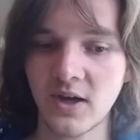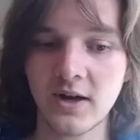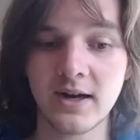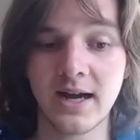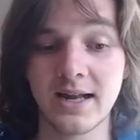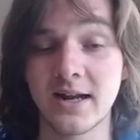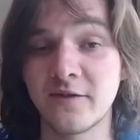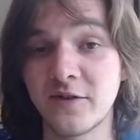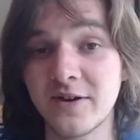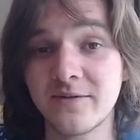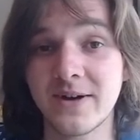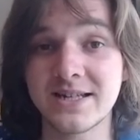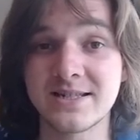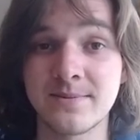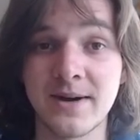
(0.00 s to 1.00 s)
Alright, and I think
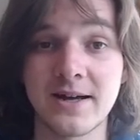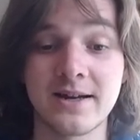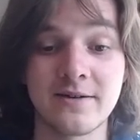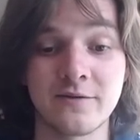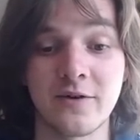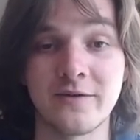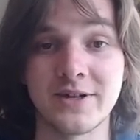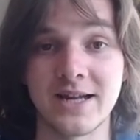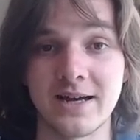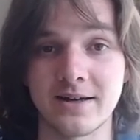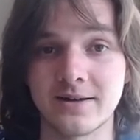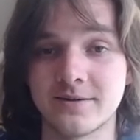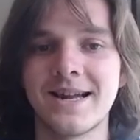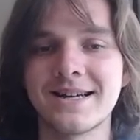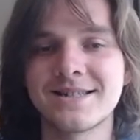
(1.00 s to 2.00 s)
that's about it for the deck.
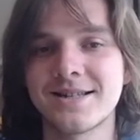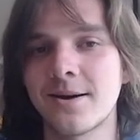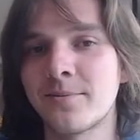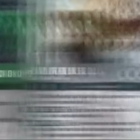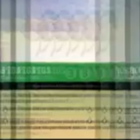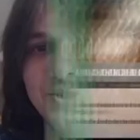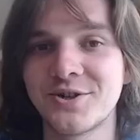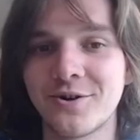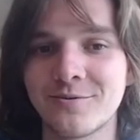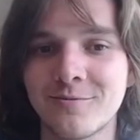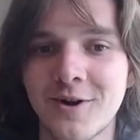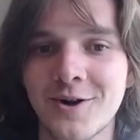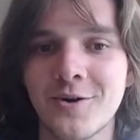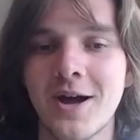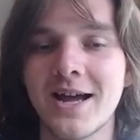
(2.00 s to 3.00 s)
Next up is John
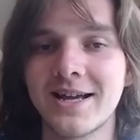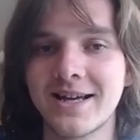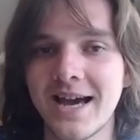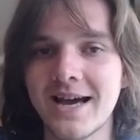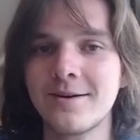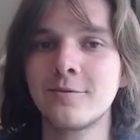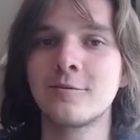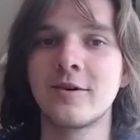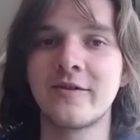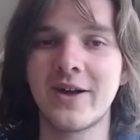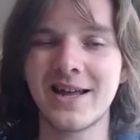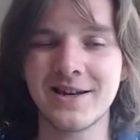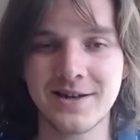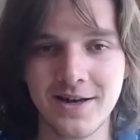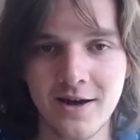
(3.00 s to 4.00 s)
Rowe, again with
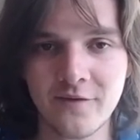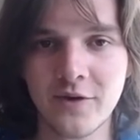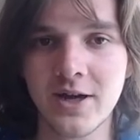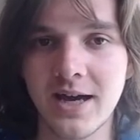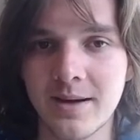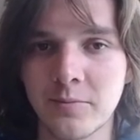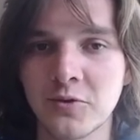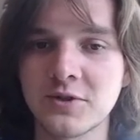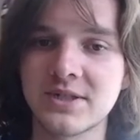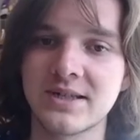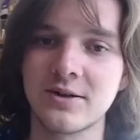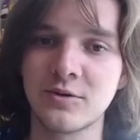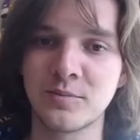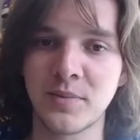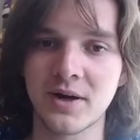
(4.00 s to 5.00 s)
another Emerald
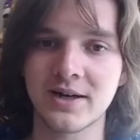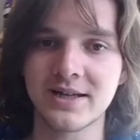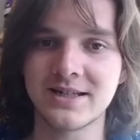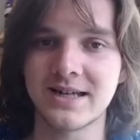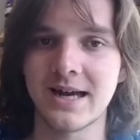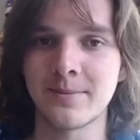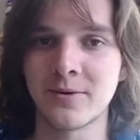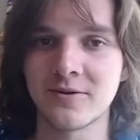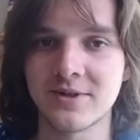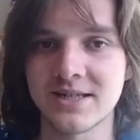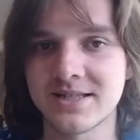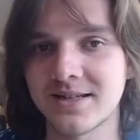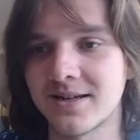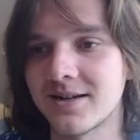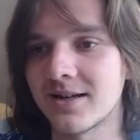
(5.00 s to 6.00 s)
Steel Bucky Diablo
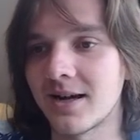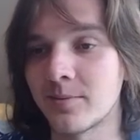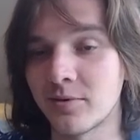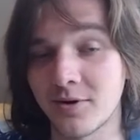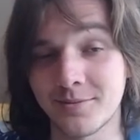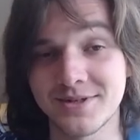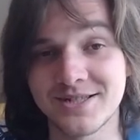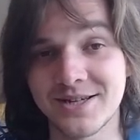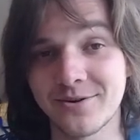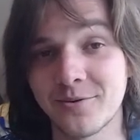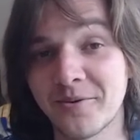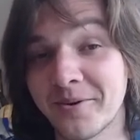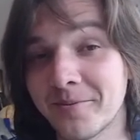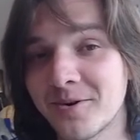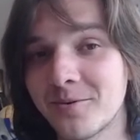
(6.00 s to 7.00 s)
discard. I promise you
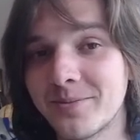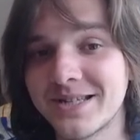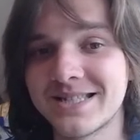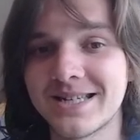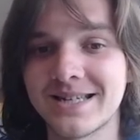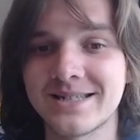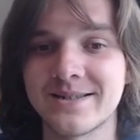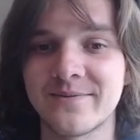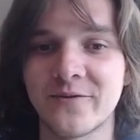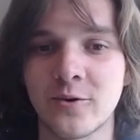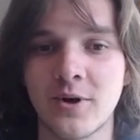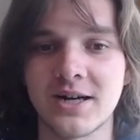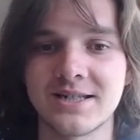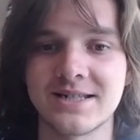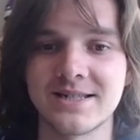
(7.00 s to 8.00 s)
we will be seeing some
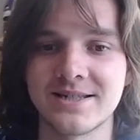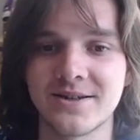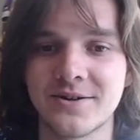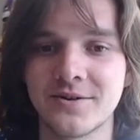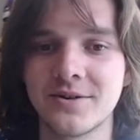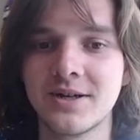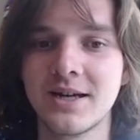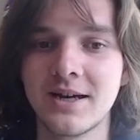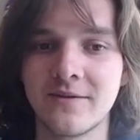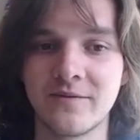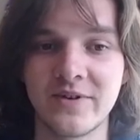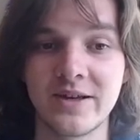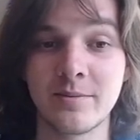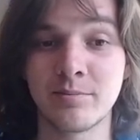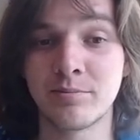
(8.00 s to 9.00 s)
variety soon.
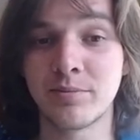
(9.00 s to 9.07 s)
The